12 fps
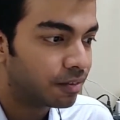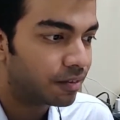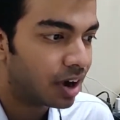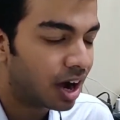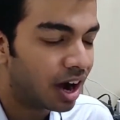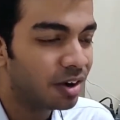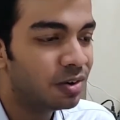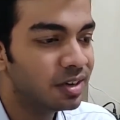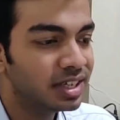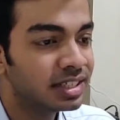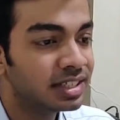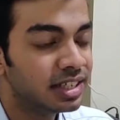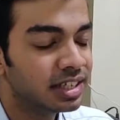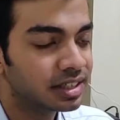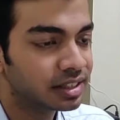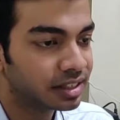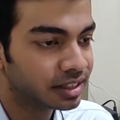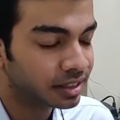how is it,
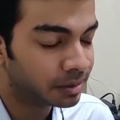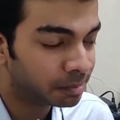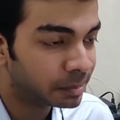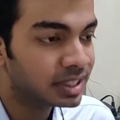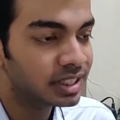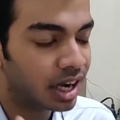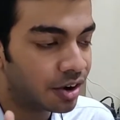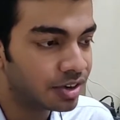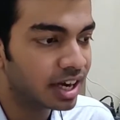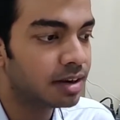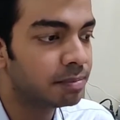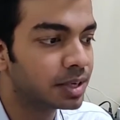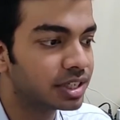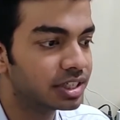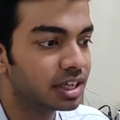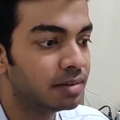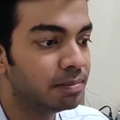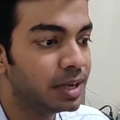means how can a
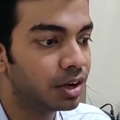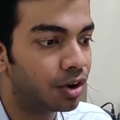person be